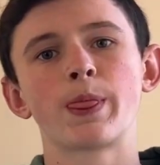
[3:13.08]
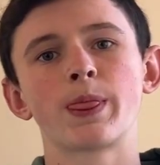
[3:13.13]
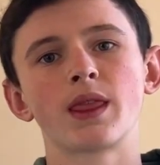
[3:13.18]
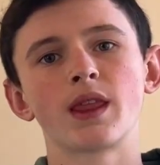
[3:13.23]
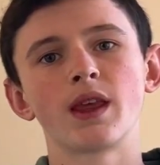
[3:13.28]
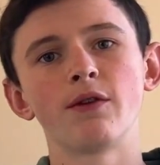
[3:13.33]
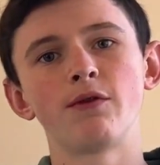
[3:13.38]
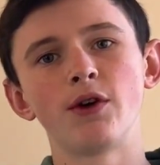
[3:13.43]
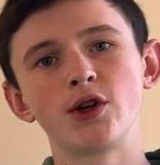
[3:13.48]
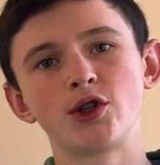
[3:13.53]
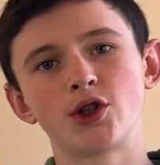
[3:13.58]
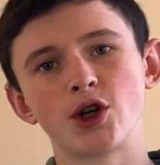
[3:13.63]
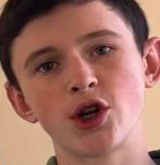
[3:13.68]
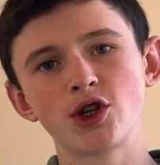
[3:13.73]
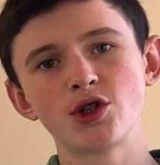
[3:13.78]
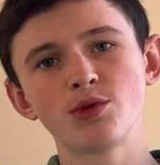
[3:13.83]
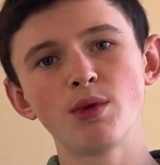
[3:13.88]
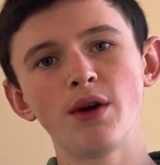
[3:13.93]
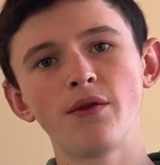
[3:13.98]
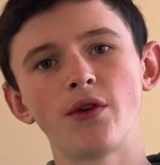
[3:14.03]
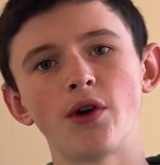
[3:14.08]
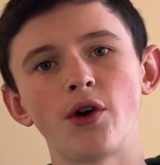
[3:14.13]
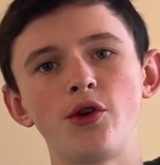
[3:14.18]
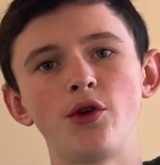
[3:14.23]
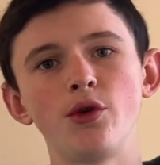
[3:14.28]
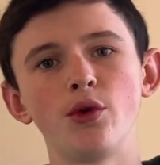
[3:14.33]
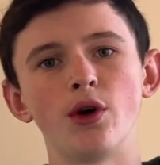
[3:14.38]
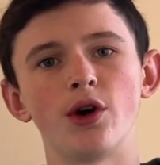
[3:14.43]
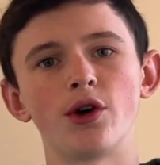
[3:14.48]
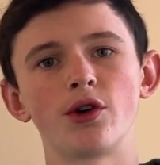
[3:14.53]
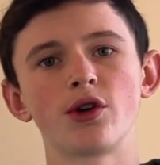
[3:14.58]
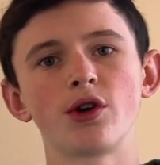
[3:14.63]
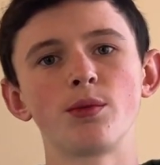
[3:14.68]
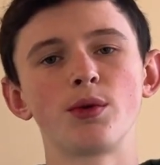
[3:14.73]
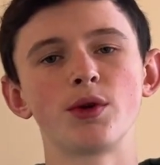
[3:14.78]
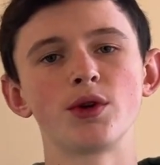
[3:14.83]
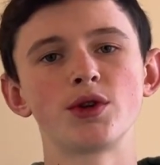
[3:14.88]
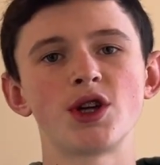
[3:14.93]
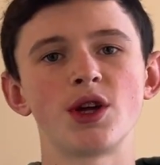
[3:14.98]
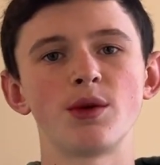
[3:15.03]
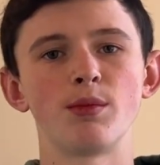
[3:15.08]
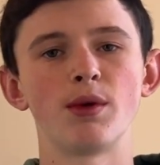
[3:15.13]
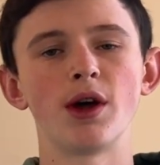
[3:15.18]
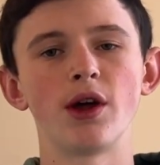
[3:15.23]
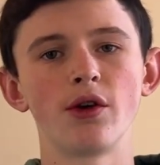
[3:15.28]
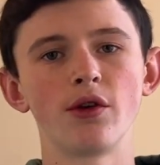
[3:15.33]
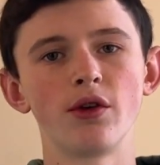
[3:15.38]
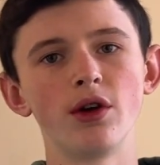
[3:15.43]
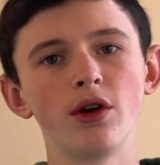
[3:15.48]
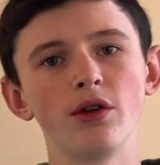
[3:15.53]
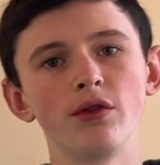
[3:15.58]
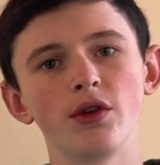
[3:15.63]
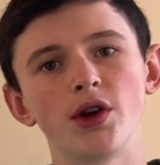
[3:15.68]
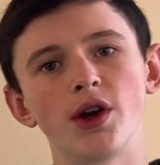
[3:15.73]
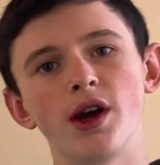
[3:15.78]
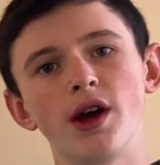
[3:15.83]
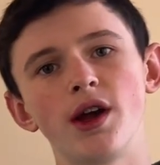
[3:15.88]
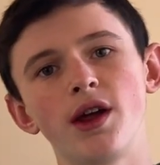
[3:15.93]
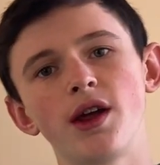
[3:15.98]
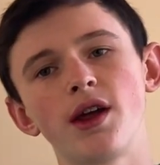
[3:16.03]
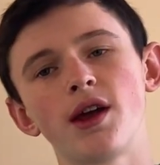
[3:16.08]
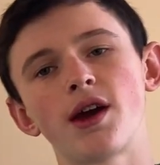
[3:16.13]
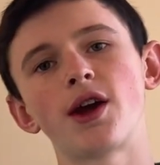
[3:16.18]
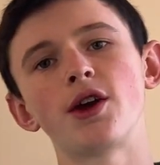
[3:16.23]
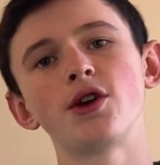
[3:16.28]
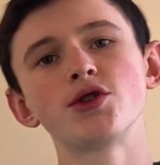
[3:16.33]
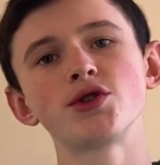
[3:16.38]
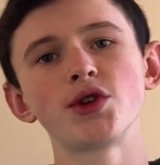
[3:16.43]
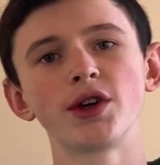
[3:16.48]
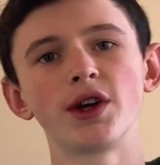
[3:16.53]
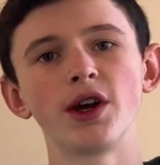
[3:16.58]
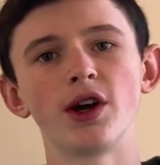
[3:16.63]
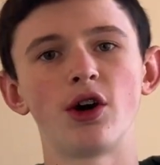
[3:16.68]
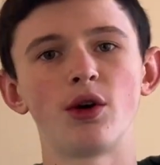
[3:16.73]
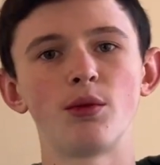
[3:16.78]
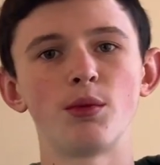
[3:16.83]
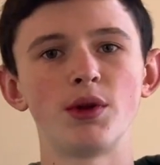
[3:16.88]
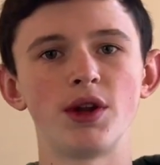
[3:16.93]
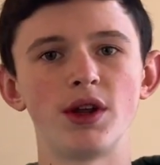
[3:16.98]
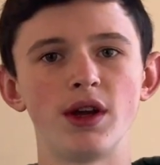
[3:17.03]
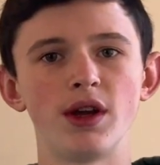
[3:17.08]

If I charge my phone to 100% battery overnight, I usually get home in the